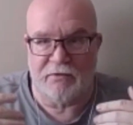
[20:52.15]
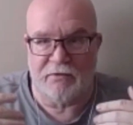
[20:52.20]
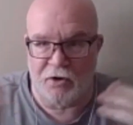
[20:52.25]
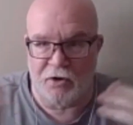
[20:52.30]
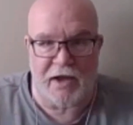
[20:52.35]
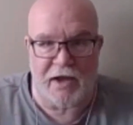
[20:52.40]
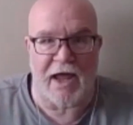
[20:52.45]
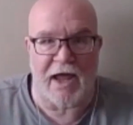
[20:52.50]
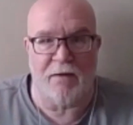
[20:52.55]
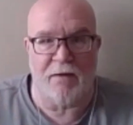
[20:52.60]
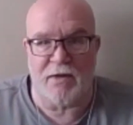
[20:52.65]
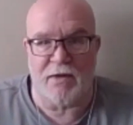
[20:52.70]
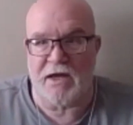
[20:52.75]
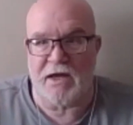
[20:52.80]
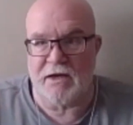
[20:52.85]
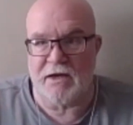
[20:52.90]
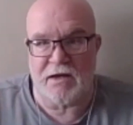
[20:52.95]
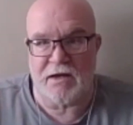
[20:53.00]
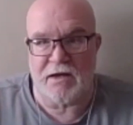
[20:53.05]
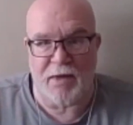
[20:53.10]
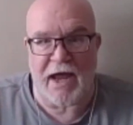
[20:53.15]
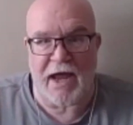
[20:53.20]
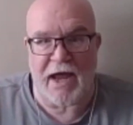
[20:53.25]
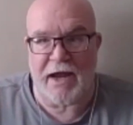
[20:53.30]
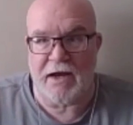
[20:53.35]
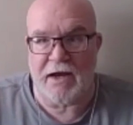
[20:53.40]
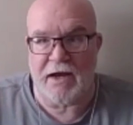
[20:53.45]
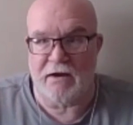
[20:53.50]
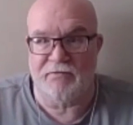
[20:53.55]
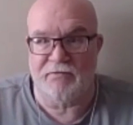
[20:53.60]
there can't be any
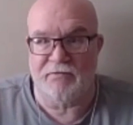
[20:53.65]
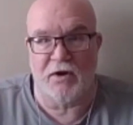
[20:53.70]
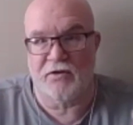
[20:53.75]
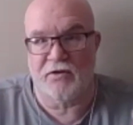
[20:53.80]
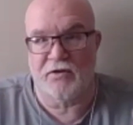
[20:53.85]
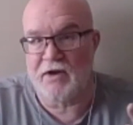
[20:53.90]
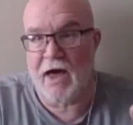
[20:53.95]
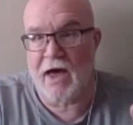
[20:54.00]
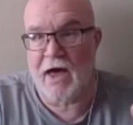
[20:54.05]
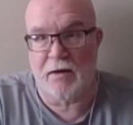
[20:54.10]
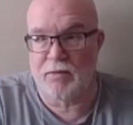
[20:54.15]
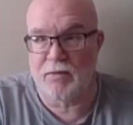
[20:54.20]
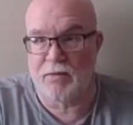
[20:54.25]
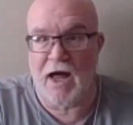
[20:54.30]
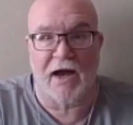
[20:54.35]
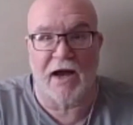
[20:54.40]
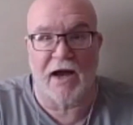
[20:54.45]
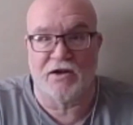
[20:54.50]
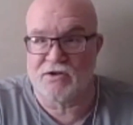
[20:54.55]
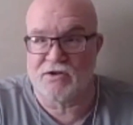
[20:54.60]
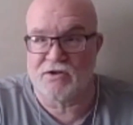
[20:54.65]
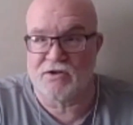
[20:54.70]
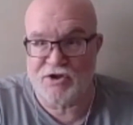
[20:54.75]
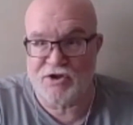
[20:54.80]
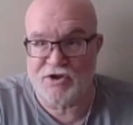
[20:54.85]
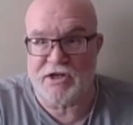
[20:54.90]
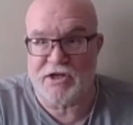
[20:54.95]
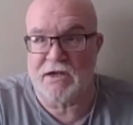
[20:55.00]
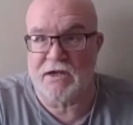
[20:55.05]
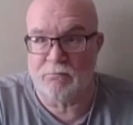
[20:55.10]
pain if there's not a blockage of
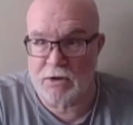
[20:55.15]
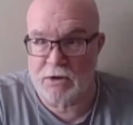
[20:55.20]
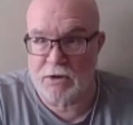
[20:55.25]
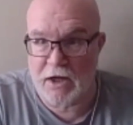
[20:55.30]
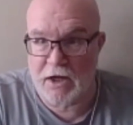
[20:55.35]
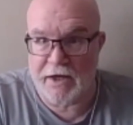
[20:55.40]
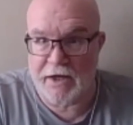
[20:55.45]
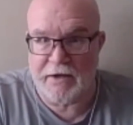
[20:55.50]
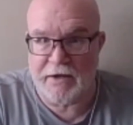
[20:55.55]
qi and blood.